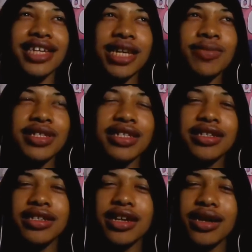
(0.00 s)
keeps
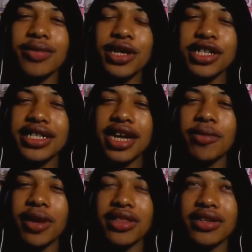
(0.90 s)
cursing at her
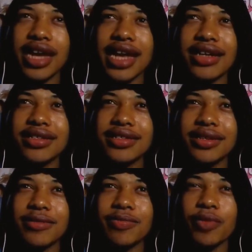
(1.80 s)
mother and um,